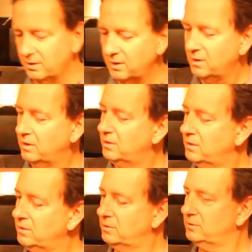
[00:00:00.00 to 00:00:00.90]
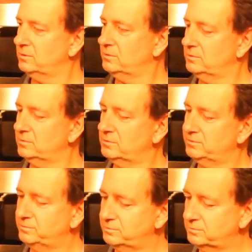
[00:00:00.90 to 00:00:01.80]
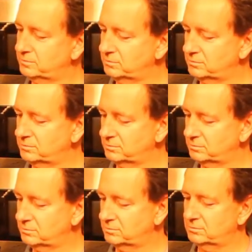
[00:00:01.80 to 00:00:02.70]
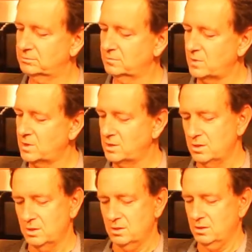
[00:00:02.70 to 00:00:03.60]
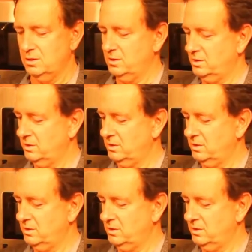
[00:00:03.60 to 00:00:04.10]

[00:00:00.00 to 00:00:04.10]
The person shown says nothing.